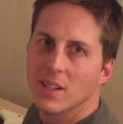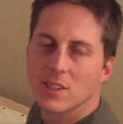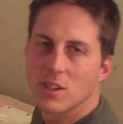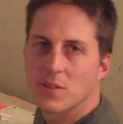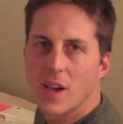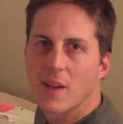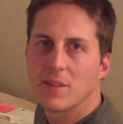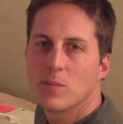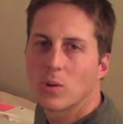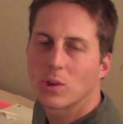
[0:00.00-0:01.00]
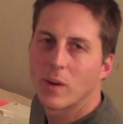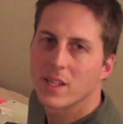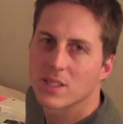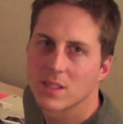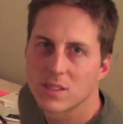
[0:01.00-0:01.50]
So if you have any more
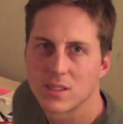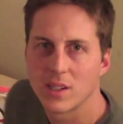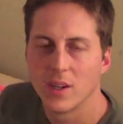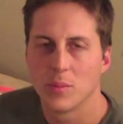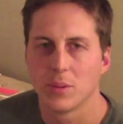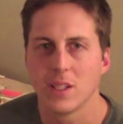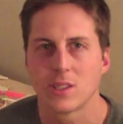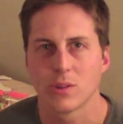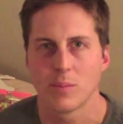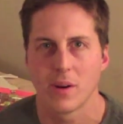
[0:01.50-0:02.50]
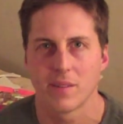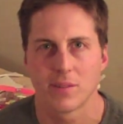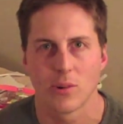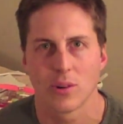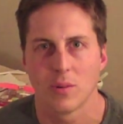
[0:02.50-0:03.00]
questions, please join my
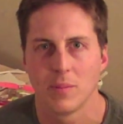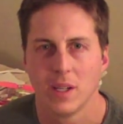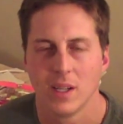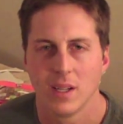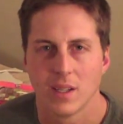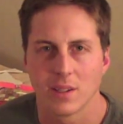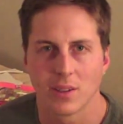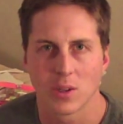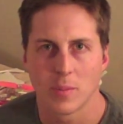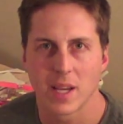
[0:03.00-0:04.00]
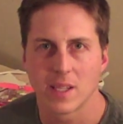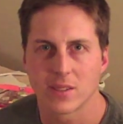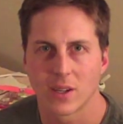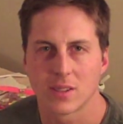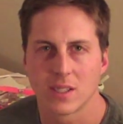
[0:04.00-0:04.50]
forum. You can go to
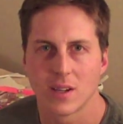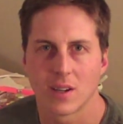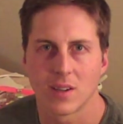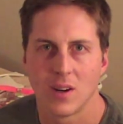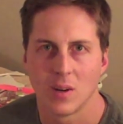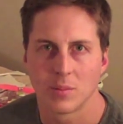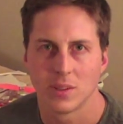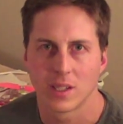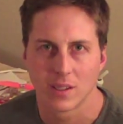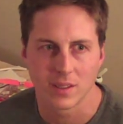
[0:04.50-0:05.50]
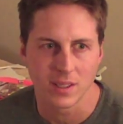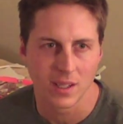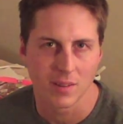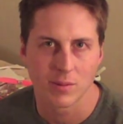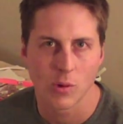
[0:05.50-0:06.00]
MikeysRC.com, click on
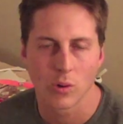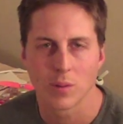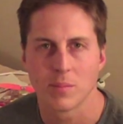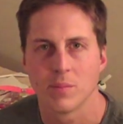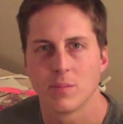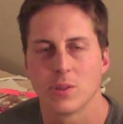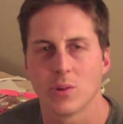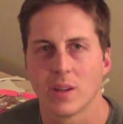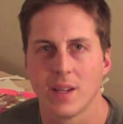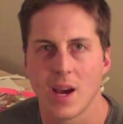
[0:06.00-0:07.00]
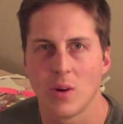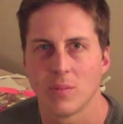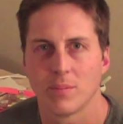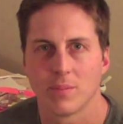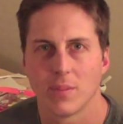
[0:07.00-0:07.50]
the forum Join Now
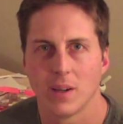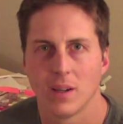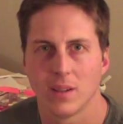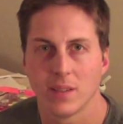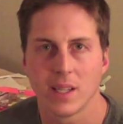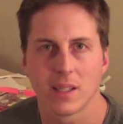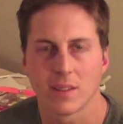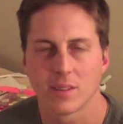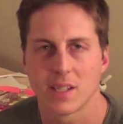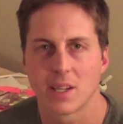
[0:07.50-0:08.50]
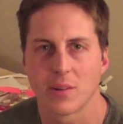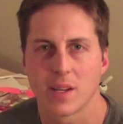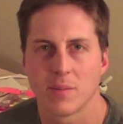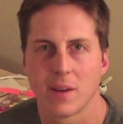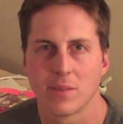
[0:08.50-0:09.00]
link, and it'll take you right
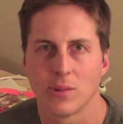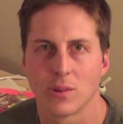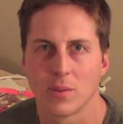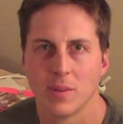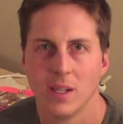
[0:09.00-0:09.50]
to my forum.